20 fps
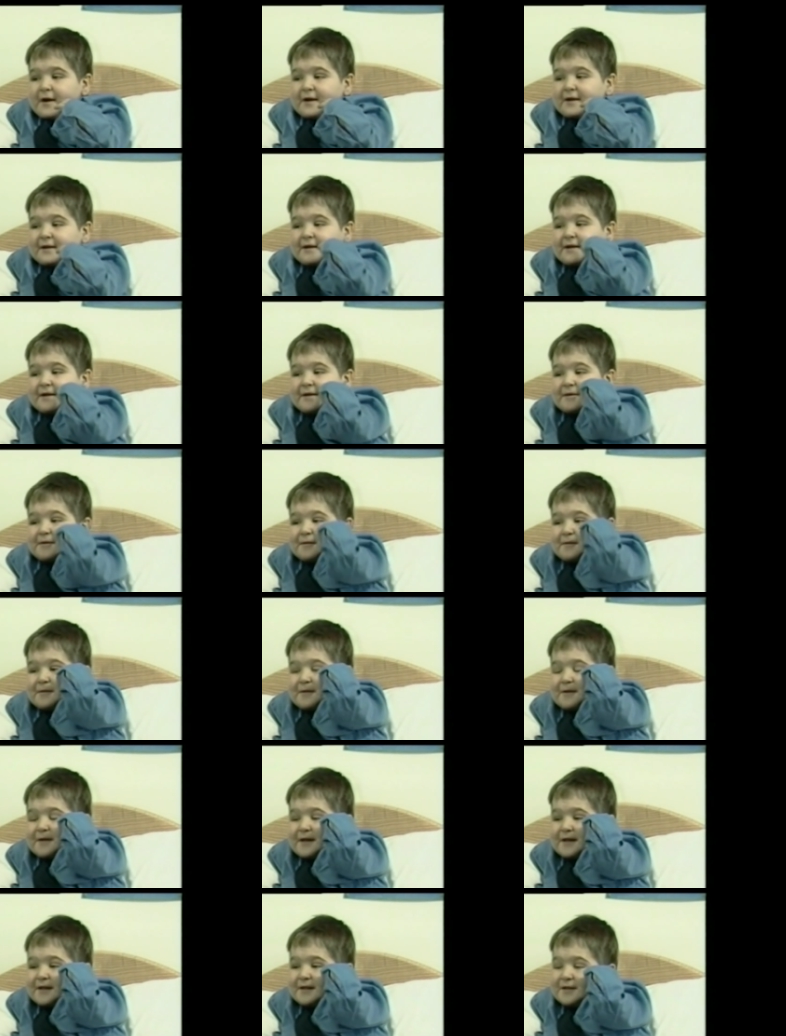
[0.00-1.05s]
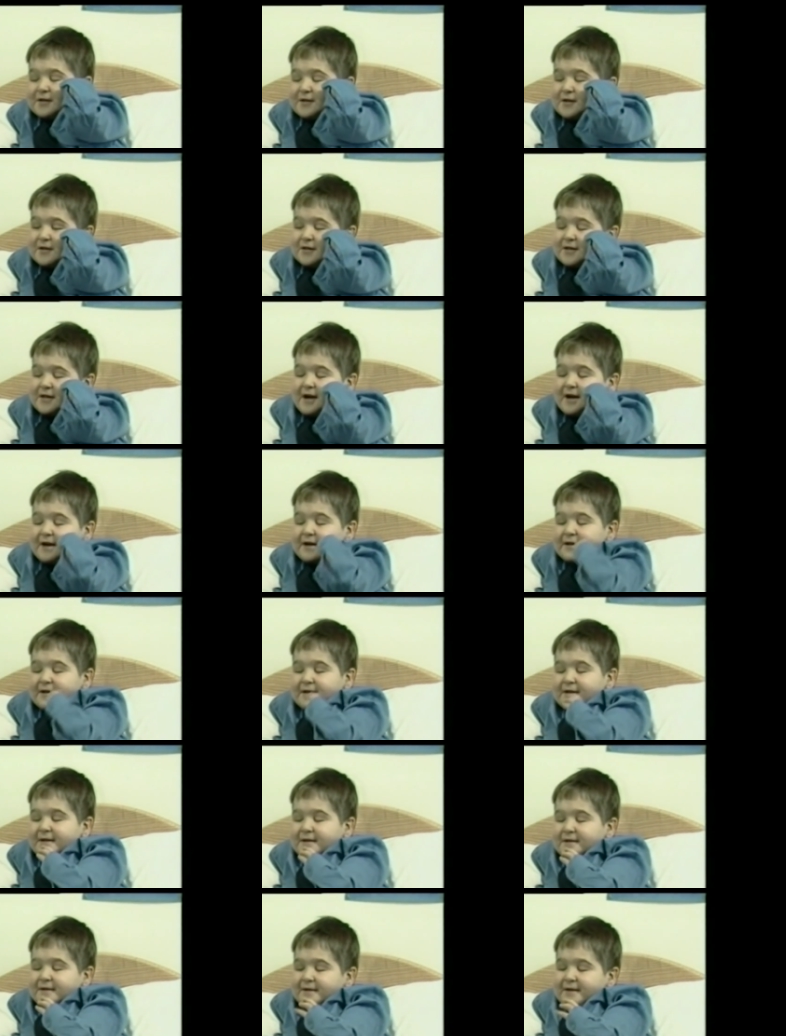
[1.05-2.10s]
it's just like
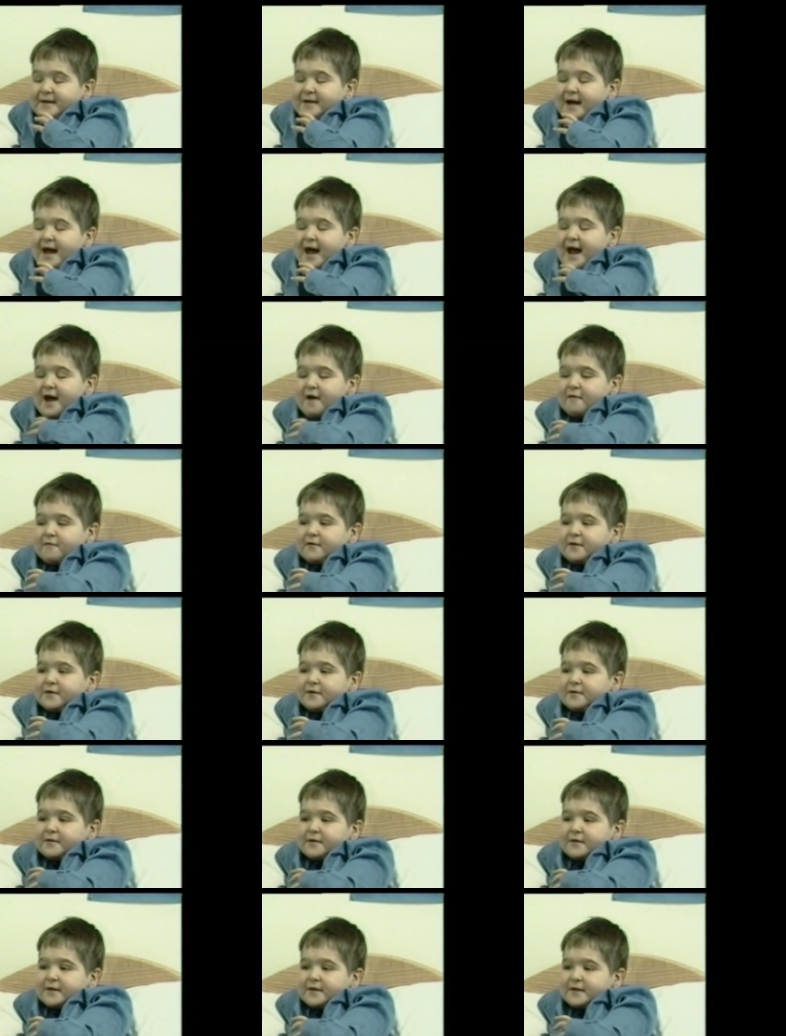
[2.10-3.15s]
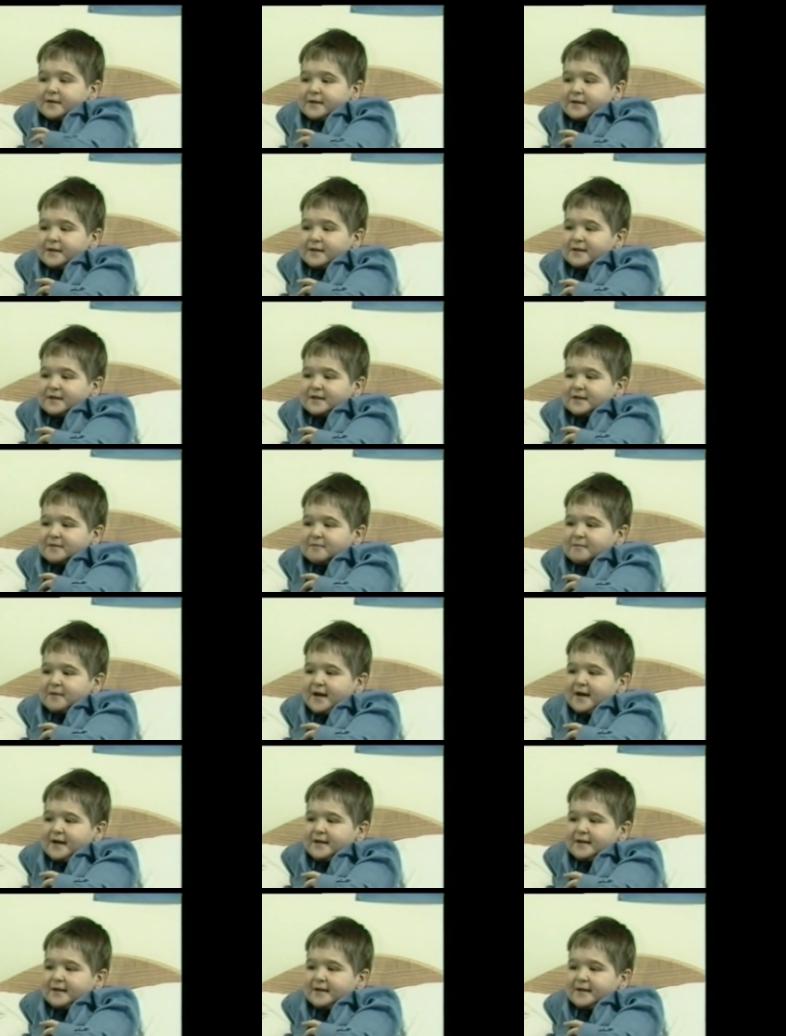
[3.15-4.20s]
heaven,
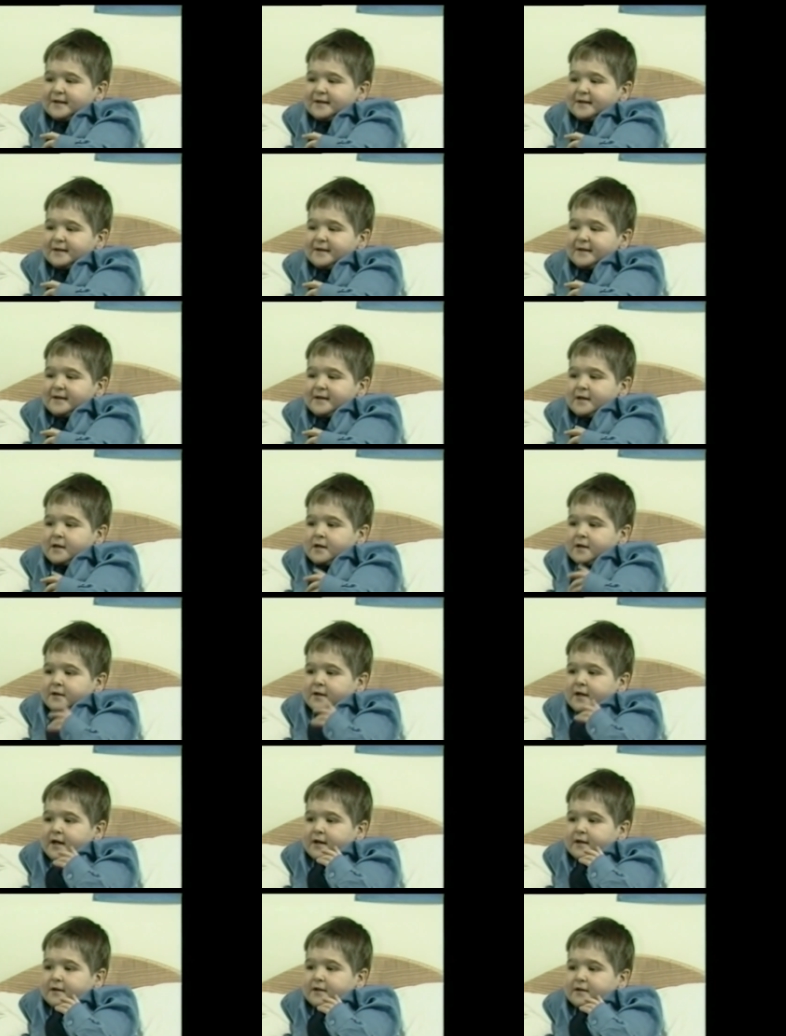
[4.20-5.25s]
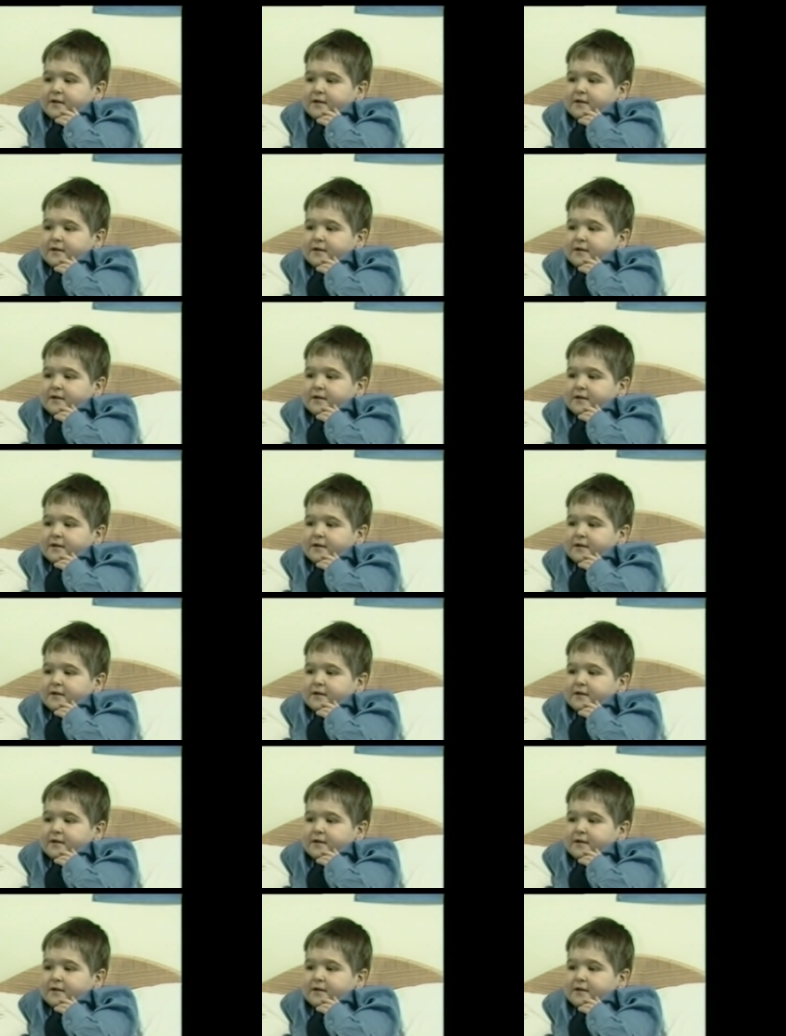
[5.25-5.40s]
explaining that